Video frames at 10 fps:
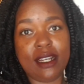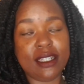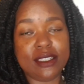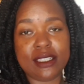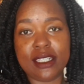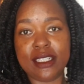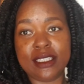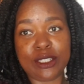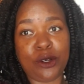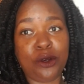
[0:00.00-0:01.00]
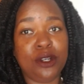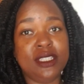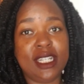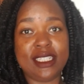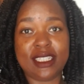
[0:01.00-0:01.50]
It is
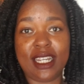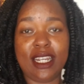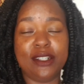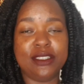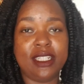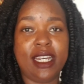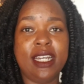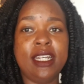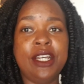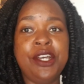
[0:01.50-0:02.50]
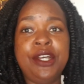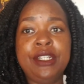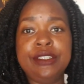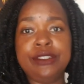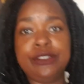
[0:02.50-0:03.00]
hot as hell out there.
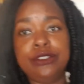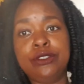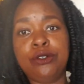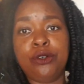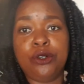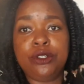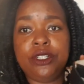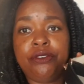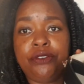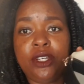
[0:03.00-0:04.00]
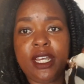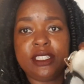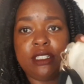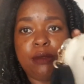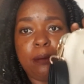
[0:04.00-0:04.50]
So if you
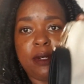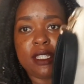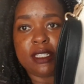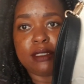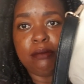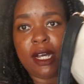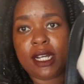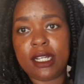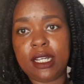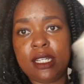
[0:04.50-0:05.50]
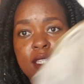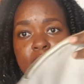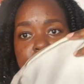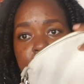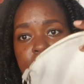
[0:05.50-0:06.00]
guys remember this bag
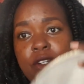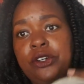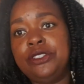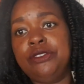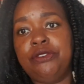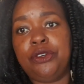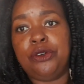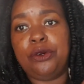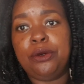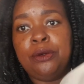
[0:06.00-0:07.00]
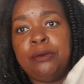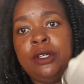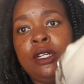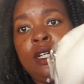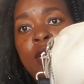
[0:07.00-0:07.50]
that I got
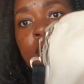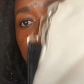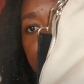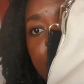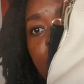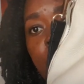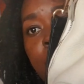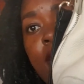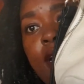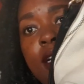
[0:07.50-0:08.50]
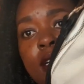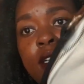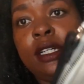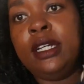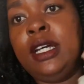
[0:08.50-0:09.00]
from Gikomba,
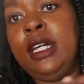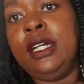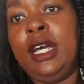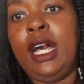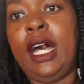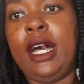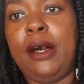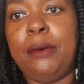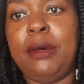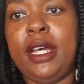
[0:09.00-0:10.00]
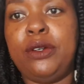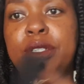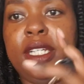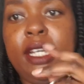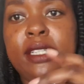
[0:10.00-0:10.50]
I
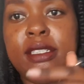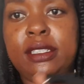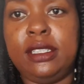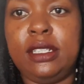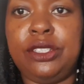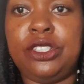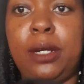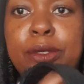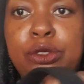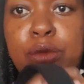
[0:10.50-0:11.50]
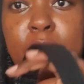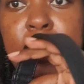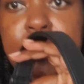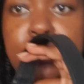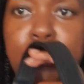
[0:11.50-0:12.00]
couldn't get straps to
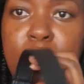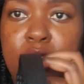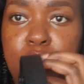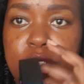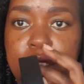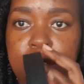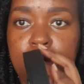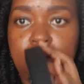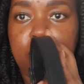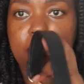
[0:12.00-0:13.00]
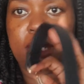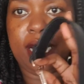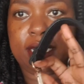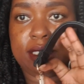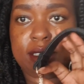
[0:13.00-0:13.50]
match, so I got
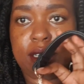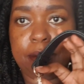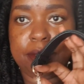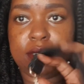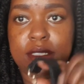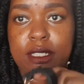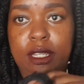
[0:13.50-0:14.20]
black straps.